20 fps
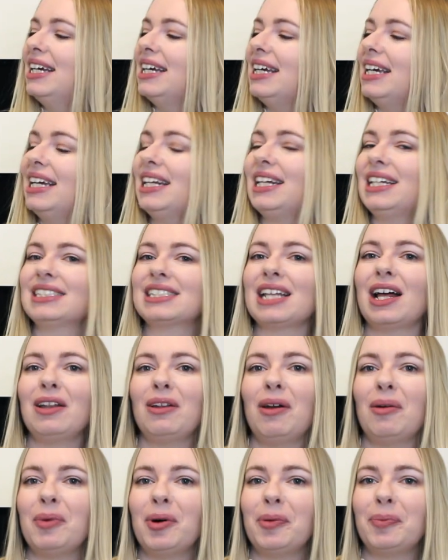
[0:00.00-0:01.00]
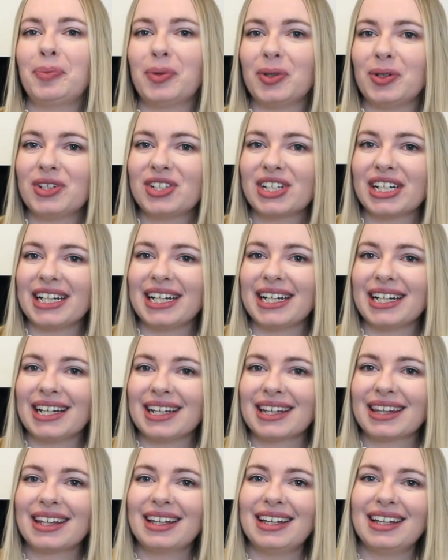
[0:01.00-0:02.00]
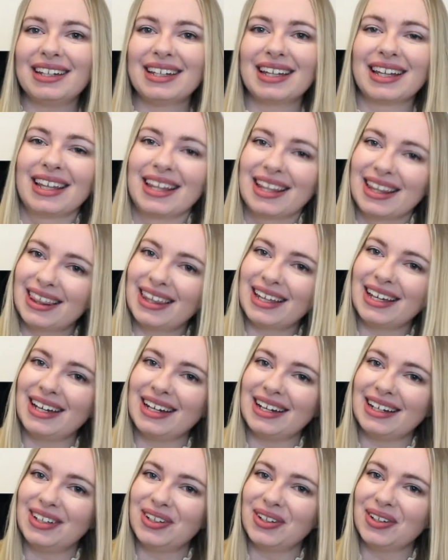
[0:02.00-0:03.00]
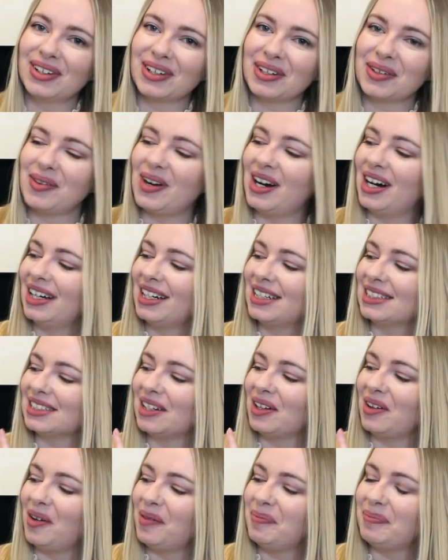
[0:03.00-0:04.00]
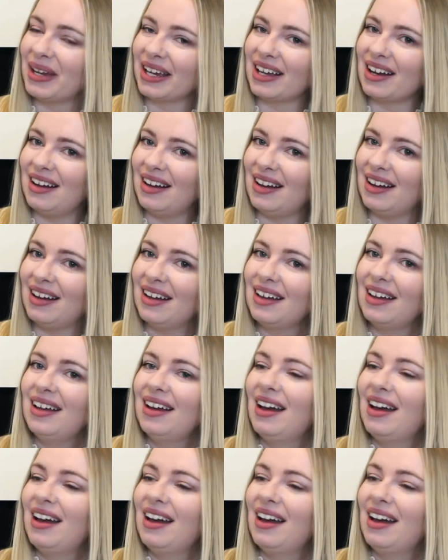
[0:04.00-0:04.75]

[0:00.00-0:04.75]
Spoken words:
It is a lot more bougie than the New Look one. It's a lot bigger.